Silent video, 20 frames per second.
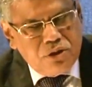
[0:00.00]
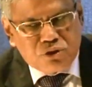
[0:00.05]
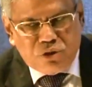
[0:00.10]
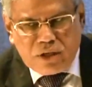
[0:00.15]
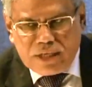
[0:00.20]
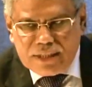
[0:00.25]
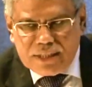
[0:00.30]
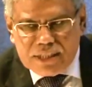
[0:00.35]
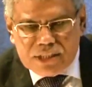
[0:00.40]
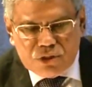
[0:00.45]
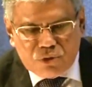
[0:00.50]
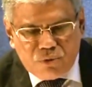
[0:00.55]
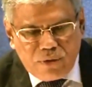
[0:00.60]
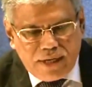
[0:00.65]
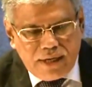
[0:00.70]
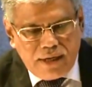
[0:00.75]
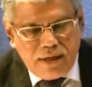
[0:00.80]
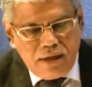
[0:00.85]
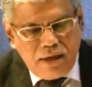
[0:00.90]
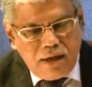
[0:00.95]
So in this
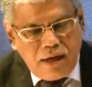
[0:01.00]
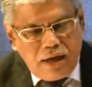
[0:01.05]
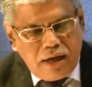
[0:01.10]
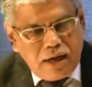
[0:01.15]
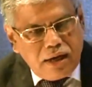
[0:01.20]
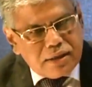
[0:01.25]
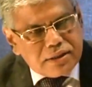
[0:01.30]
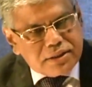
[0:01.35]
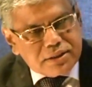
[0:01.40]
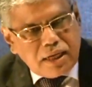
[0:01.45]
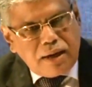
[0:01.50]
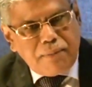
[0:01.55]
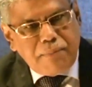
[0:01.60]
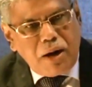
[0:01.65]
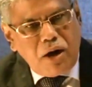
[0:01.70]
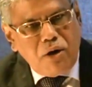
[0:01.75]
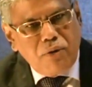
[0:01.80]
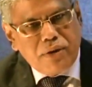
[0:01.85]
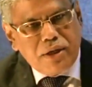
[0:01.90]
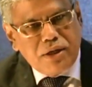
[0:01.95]
way,
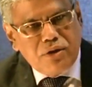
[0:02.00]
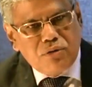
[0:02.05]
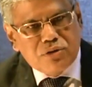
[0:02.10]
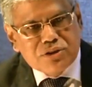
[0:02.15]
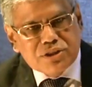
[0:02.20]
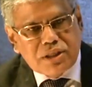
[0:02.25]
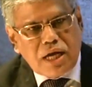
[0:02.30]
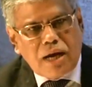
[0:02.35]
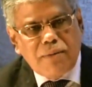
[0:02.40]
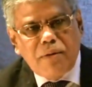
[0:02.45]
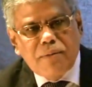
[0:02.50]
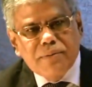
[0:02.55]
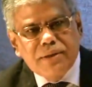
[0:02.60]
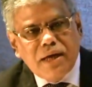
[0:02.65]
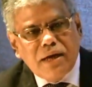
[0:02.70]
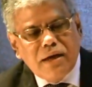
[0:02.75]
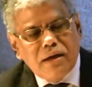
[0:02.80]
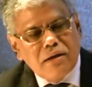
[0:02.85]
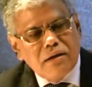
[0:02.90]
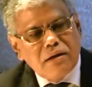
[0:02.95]
somehow some of
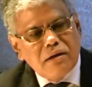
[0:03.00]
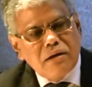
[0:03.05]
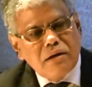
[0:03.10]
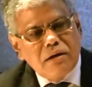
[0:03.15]
the